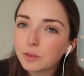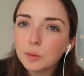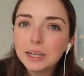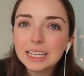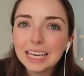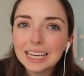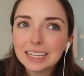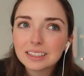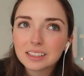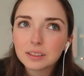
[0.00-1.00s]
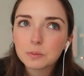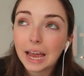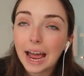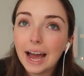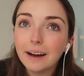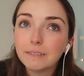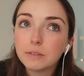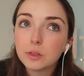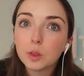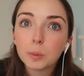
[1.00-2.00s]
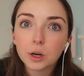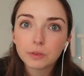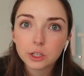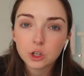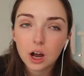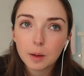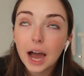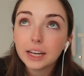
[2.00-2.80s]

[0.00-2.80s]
everybody can't have the perfect job.